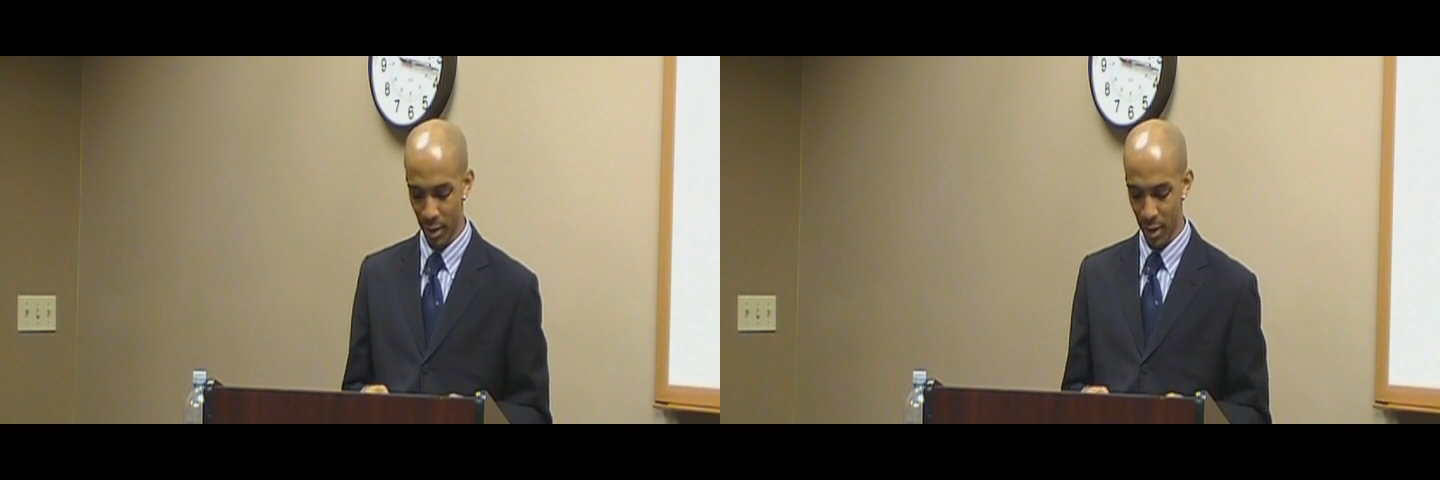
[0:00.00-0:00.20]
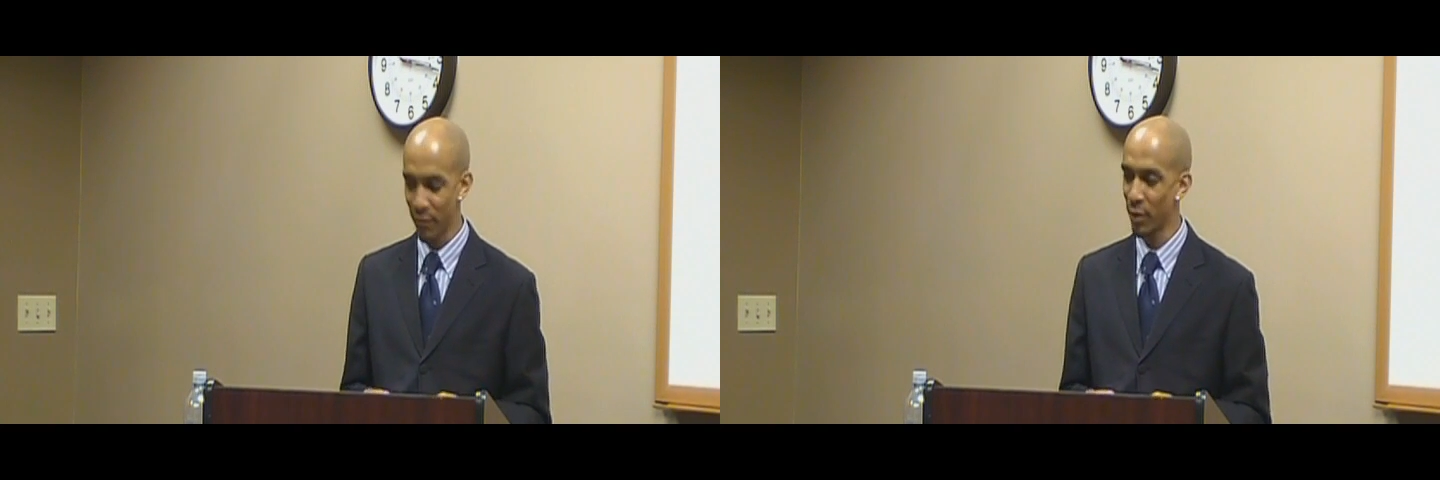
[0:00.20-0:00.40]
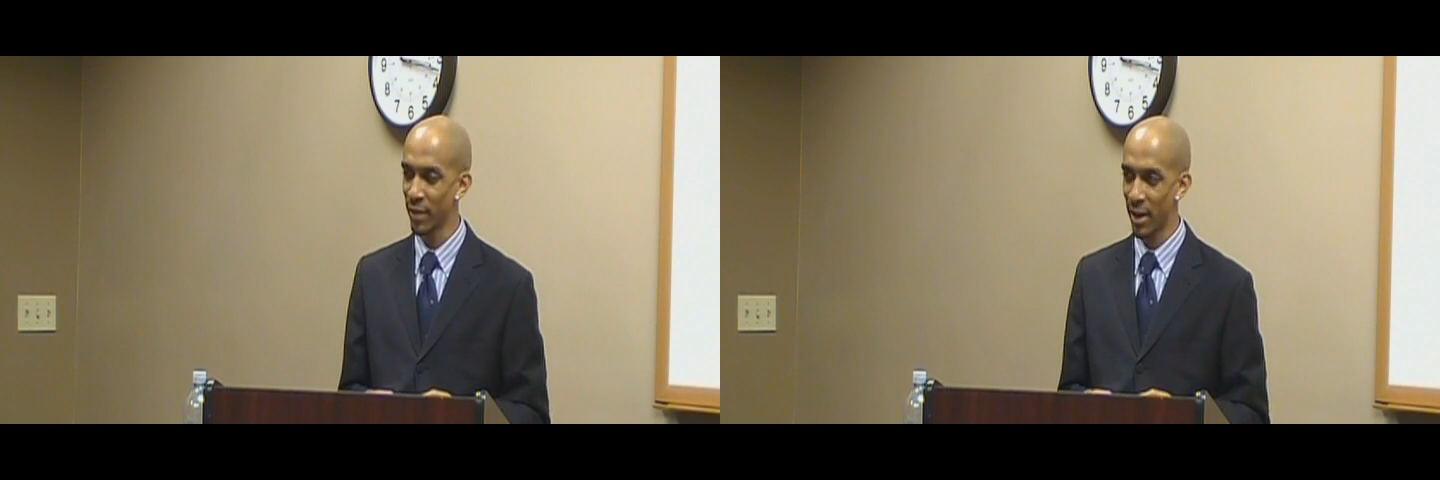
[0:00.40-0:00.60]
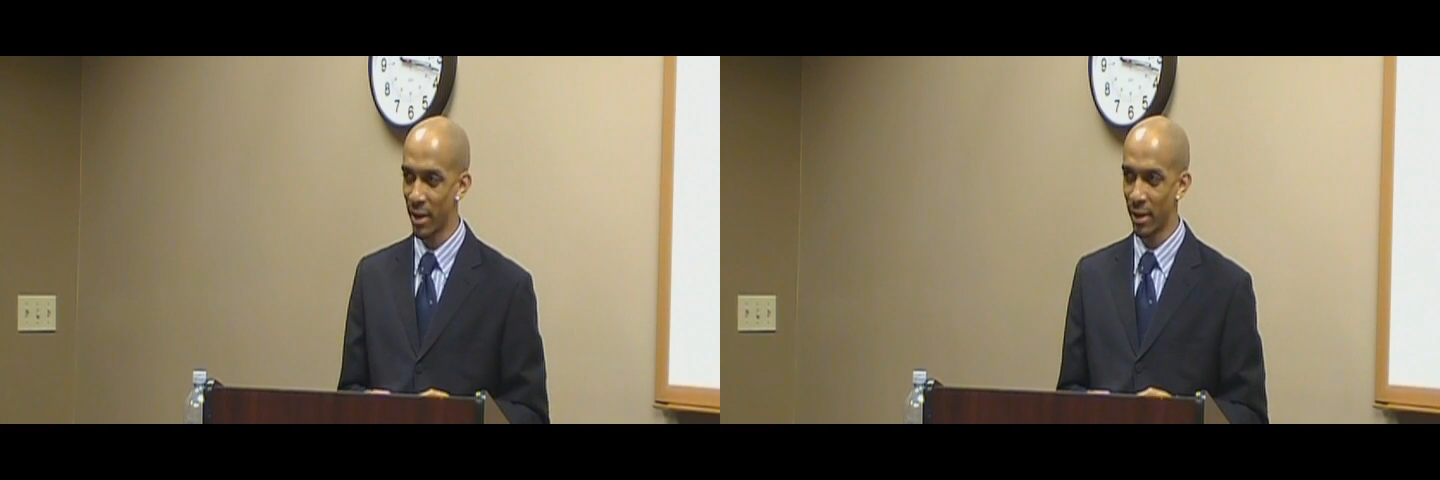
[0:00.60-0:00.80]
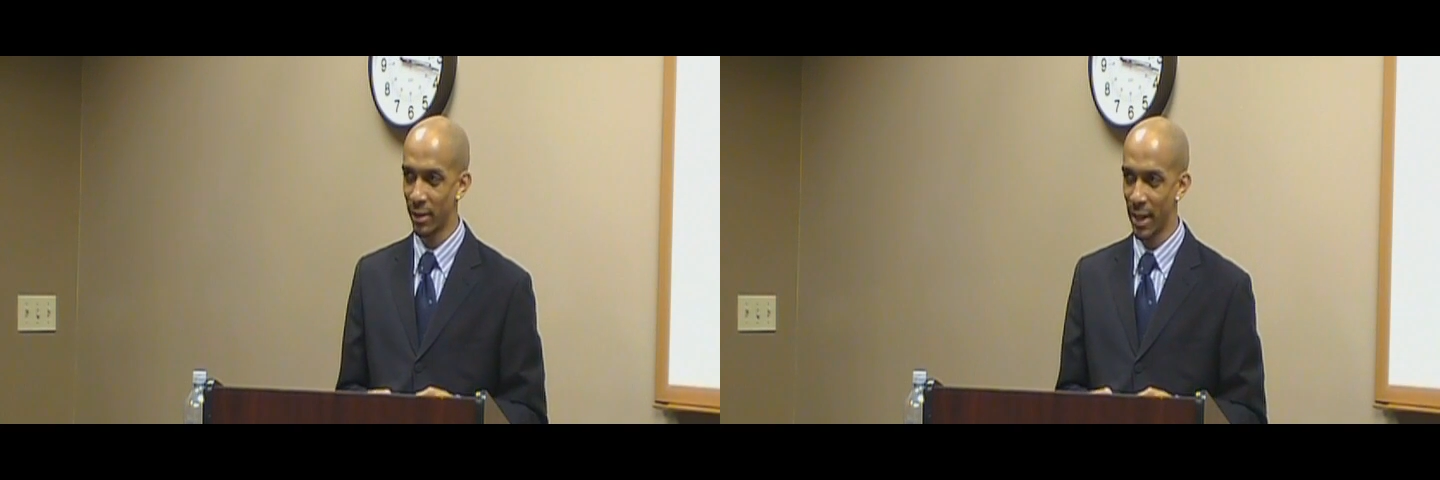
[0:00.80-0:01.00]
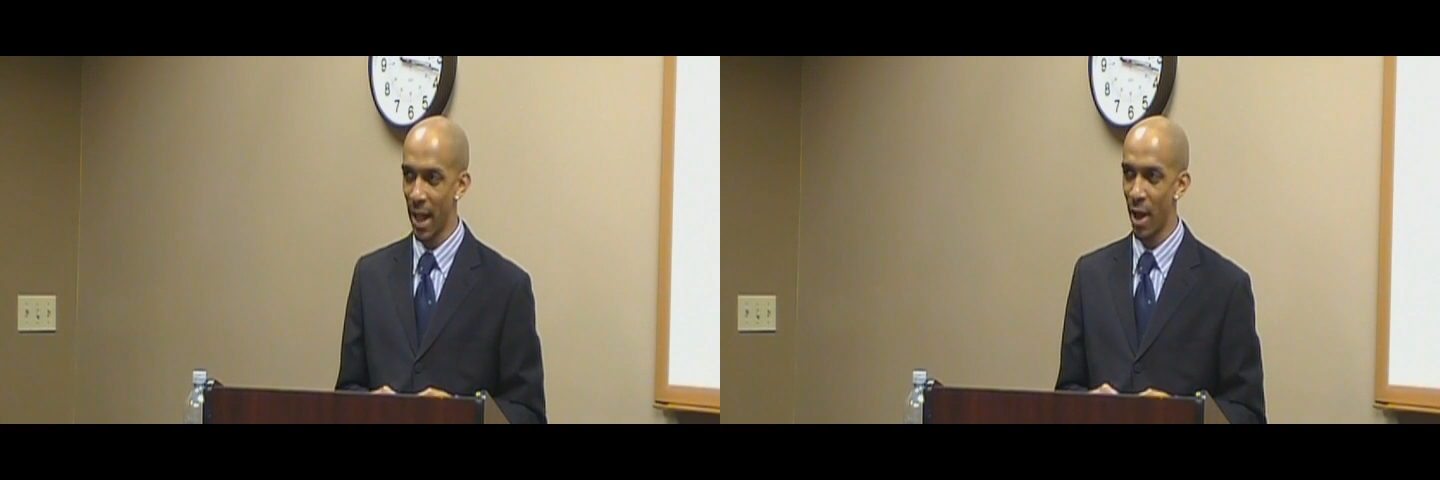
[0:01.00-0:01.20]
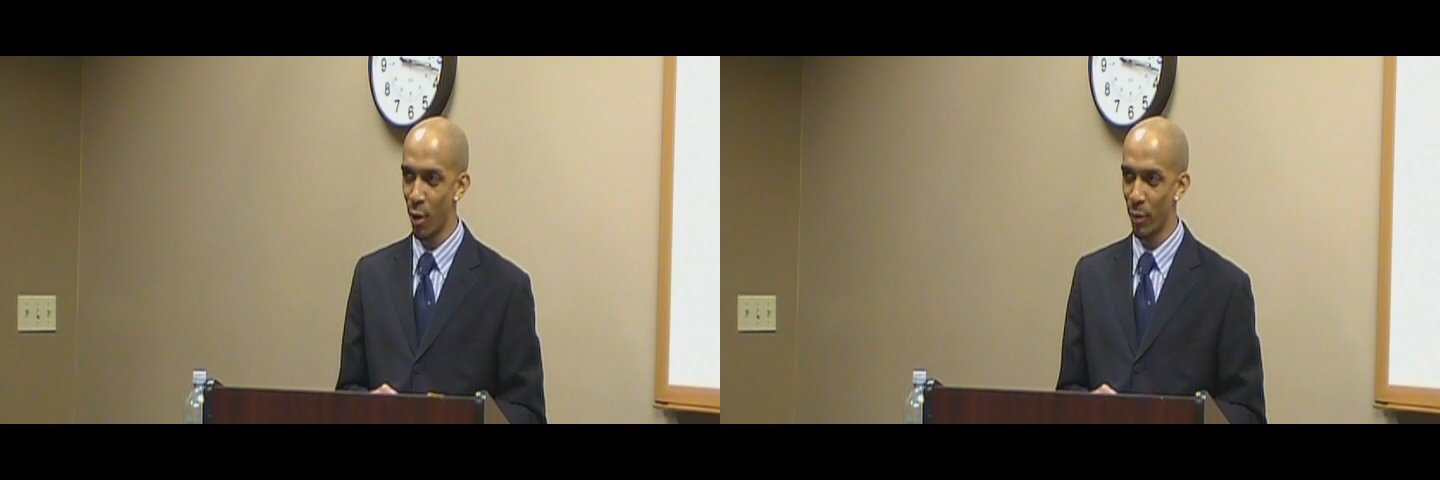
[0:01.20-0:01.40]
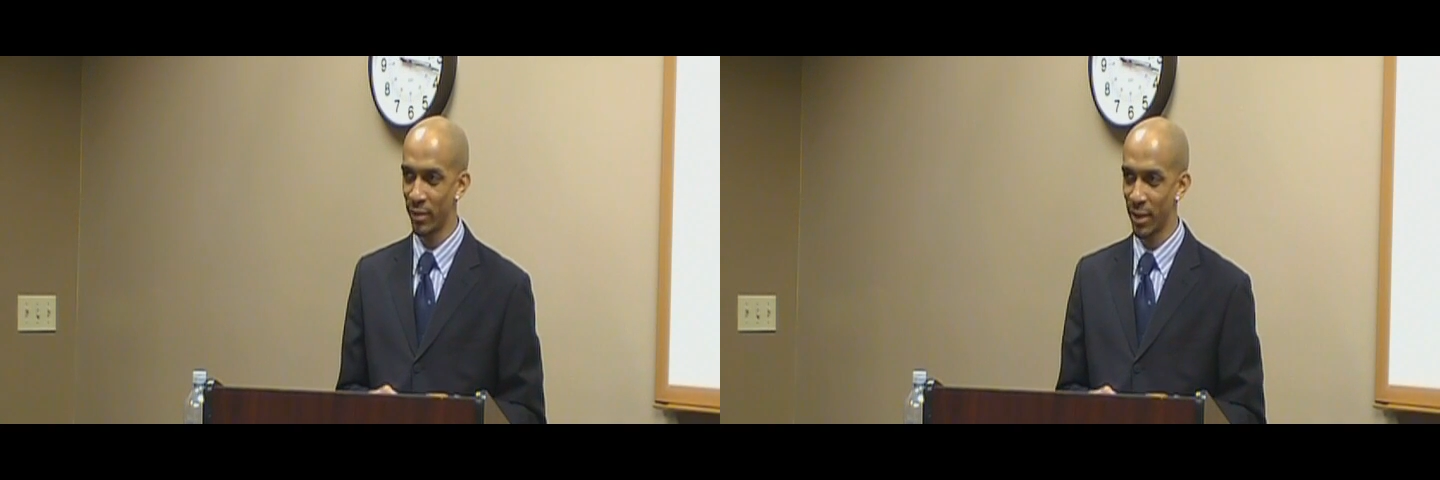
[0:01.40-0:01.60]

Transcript: you ever notice how the ugly guy always